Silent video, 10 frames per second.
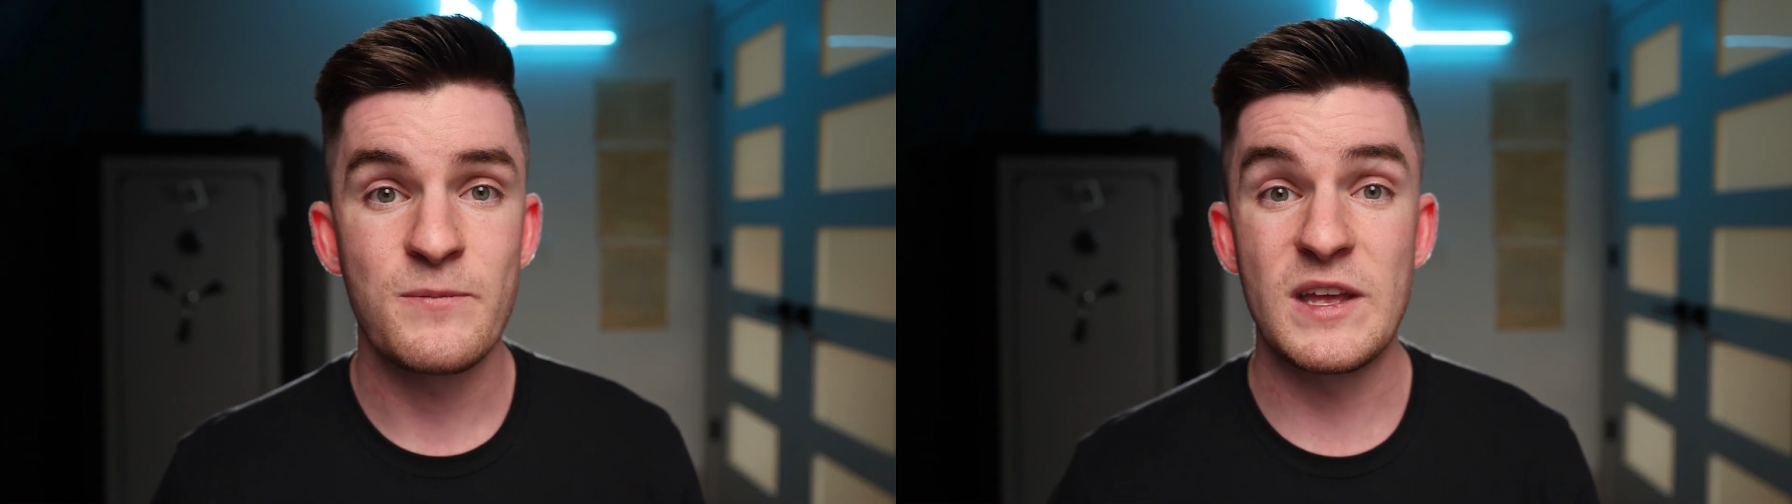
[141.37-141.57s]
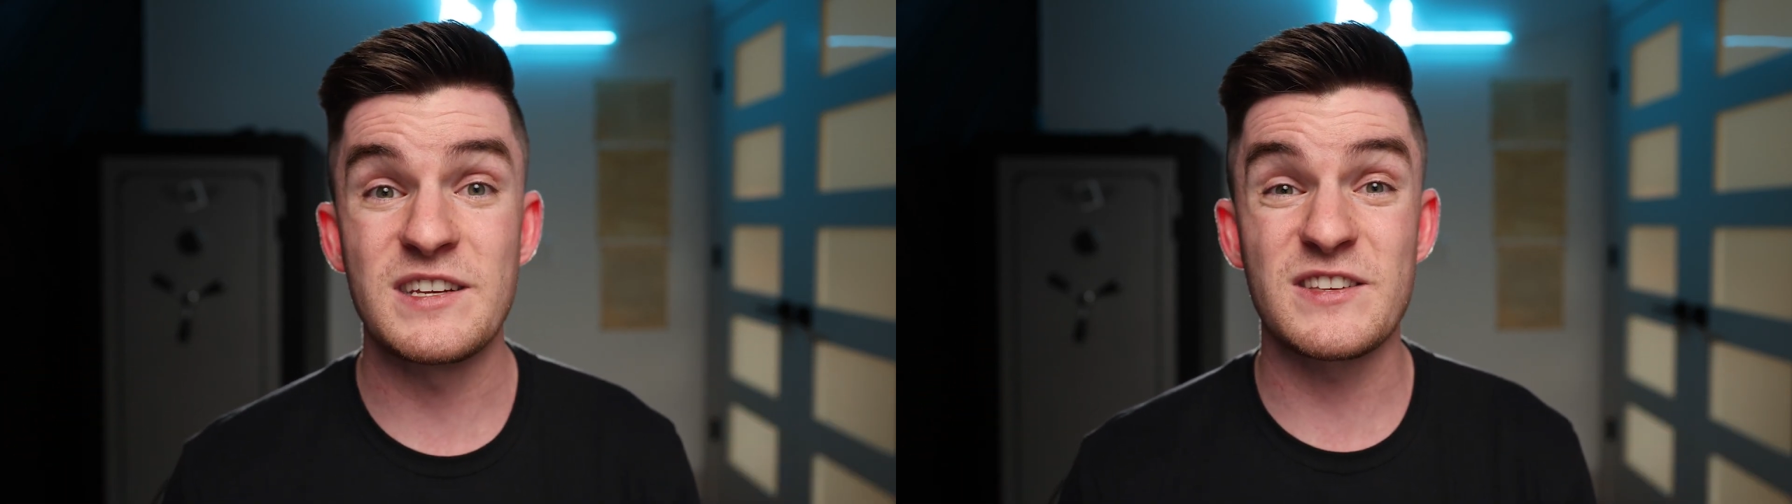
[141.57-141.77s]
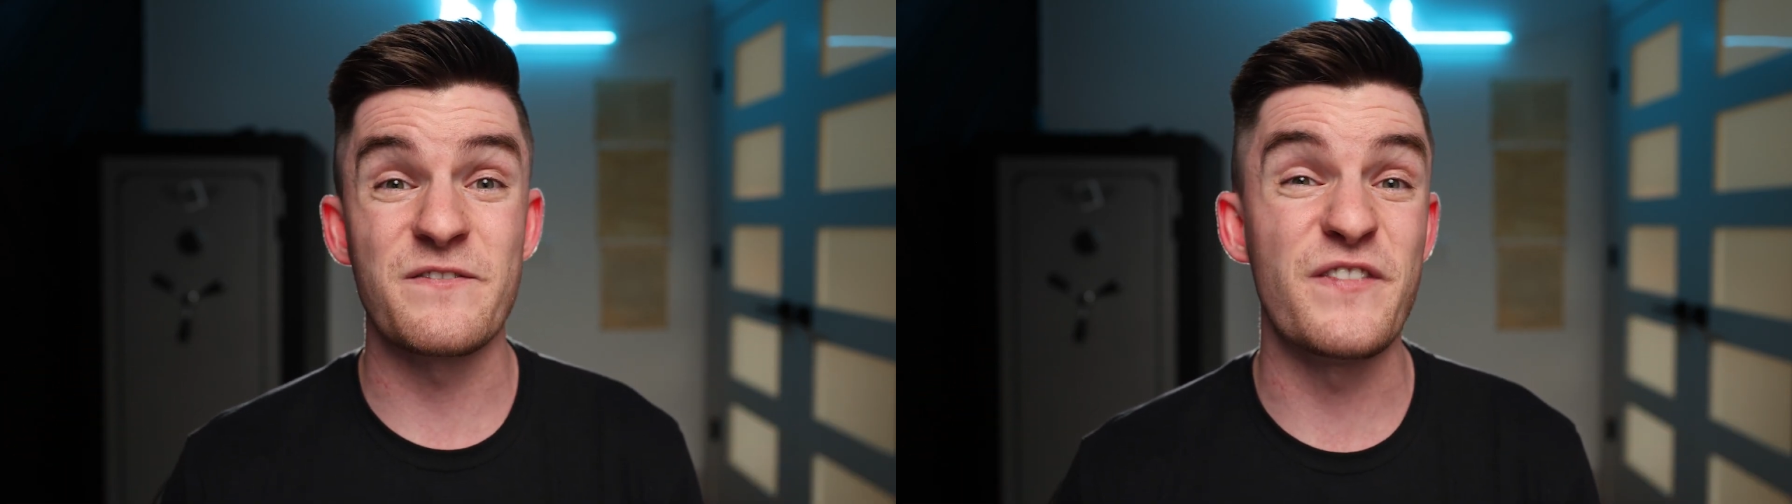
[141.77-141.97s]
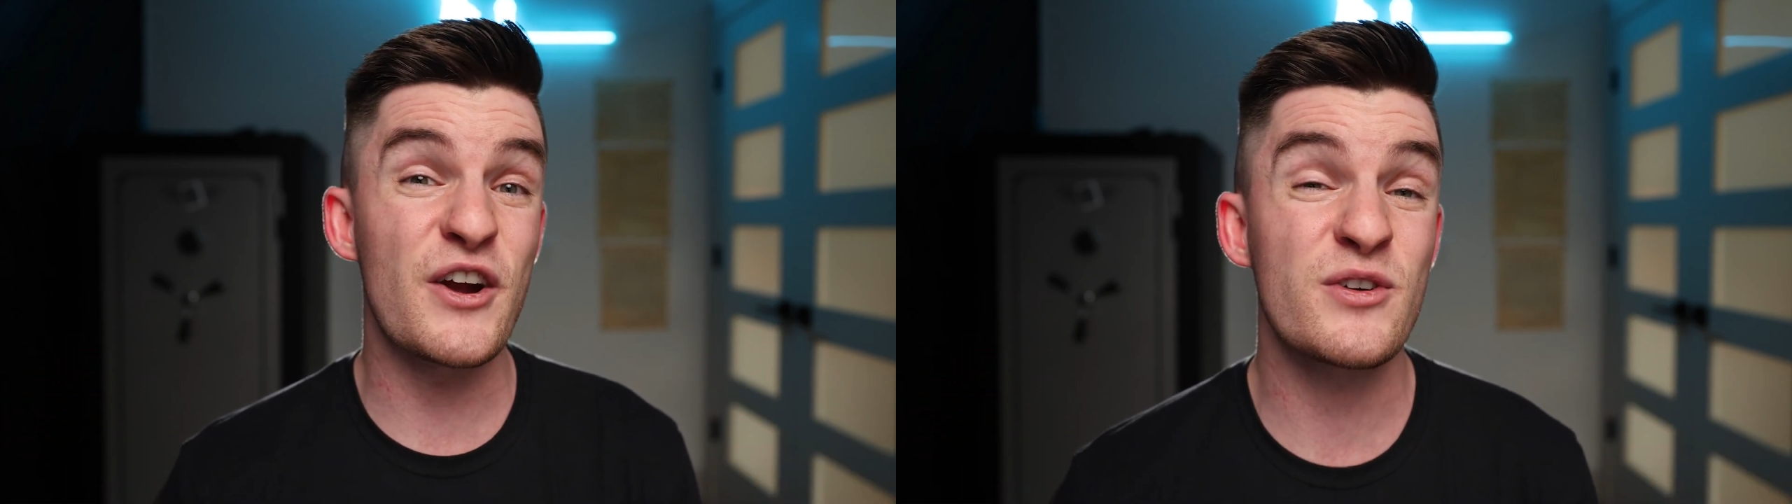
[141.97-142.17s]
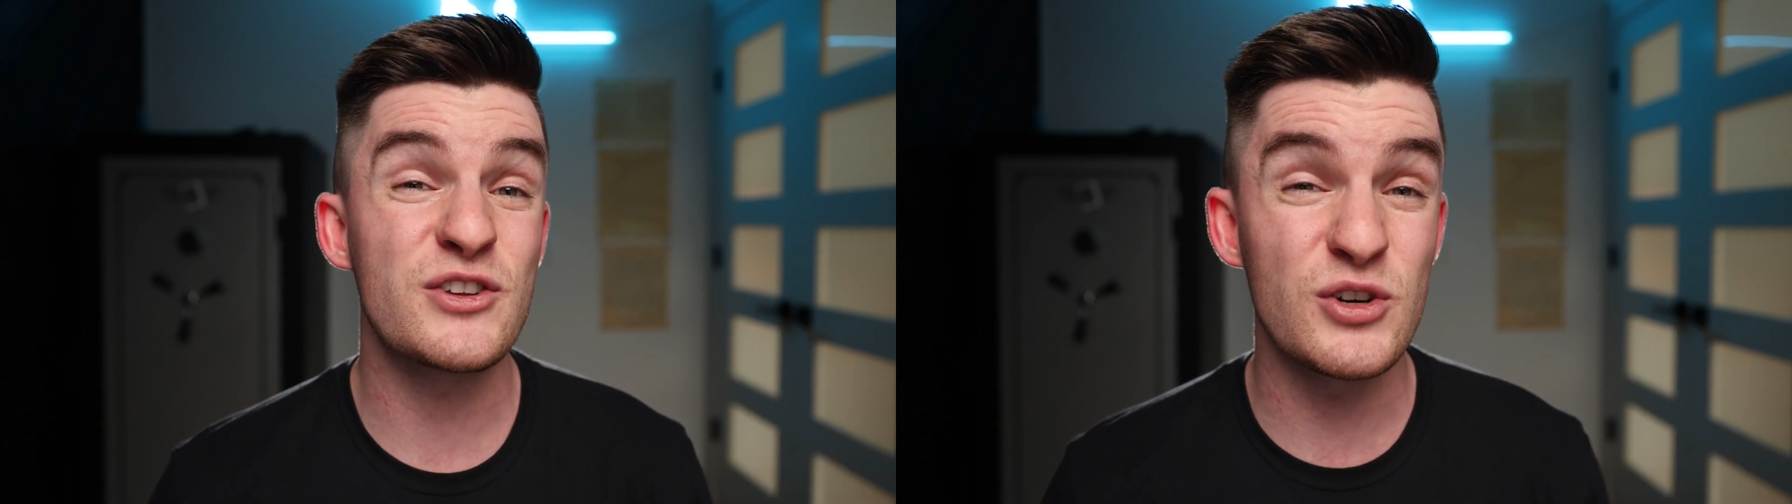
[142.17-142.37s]
It does a
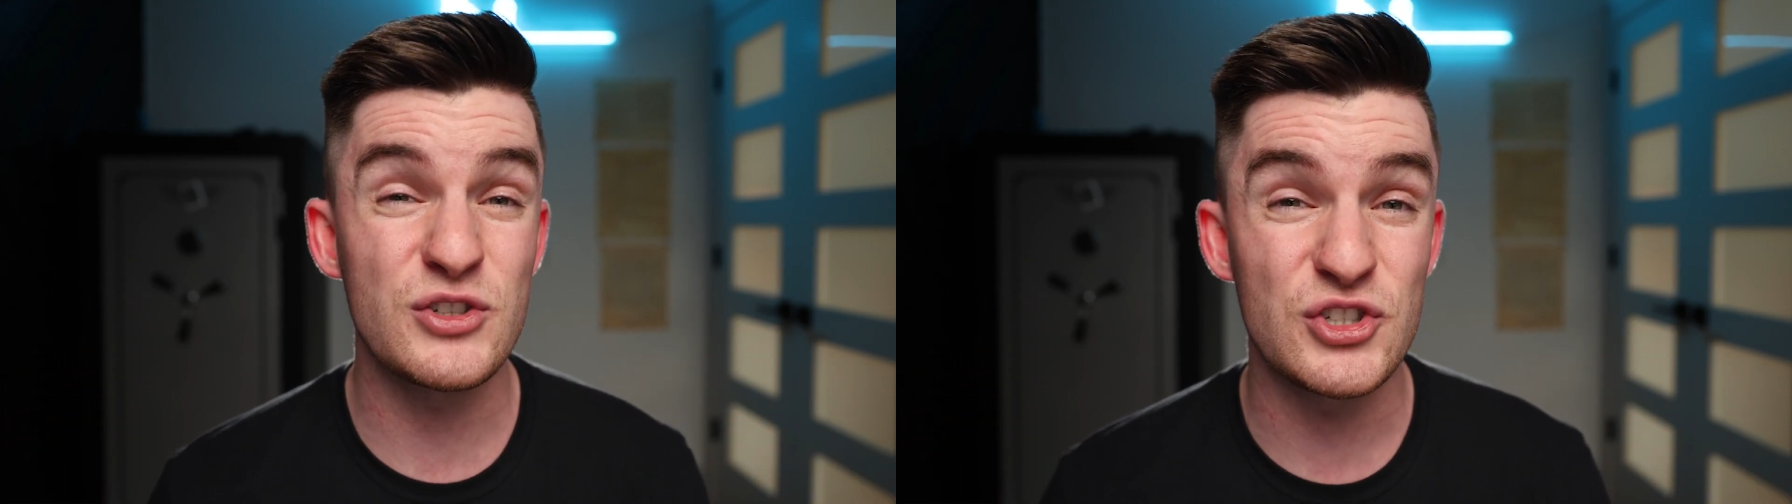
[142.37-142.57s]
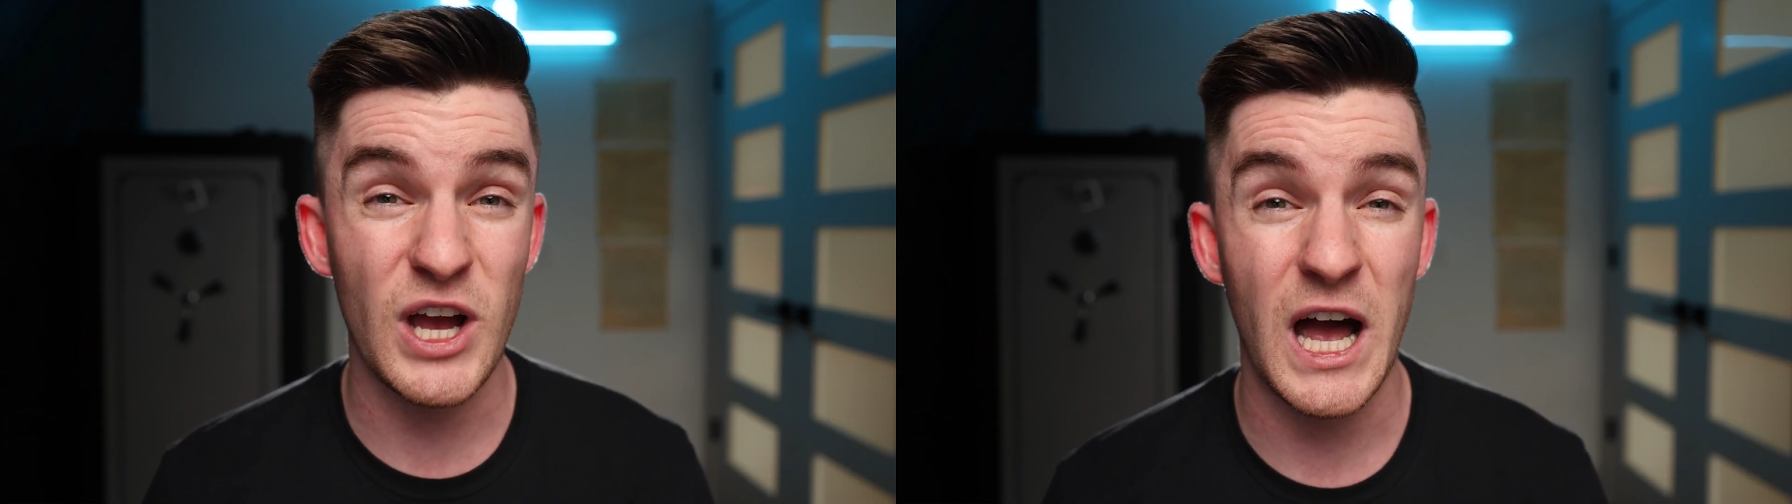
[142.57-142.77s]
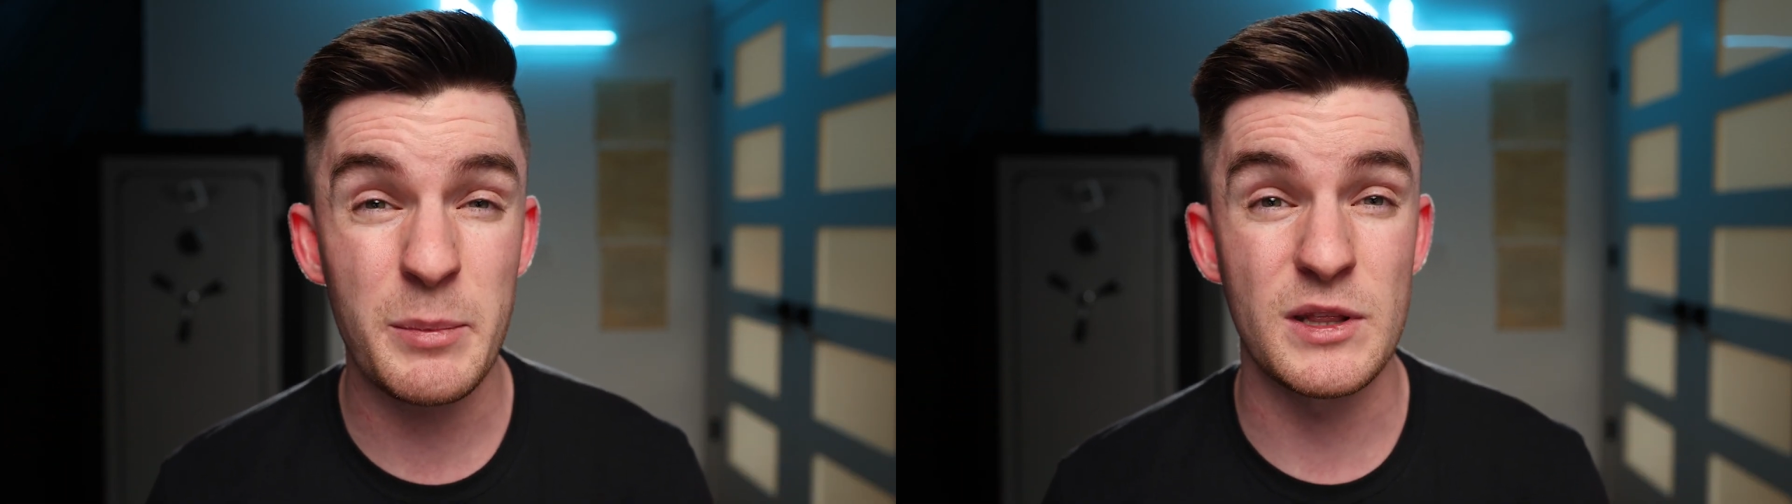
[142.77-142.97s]
very good job